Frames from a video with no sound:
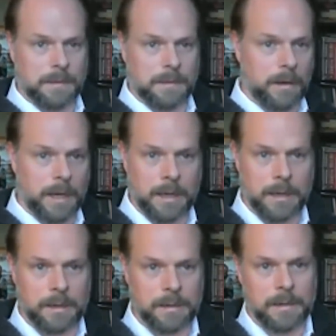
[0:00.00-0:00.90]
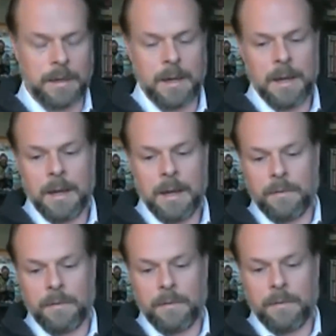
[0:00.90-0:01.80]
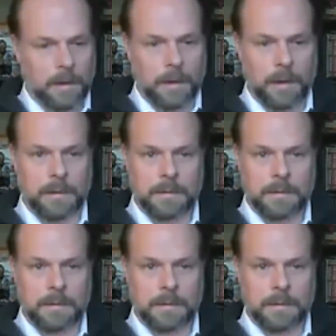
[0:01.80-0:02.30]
letterhead. For her,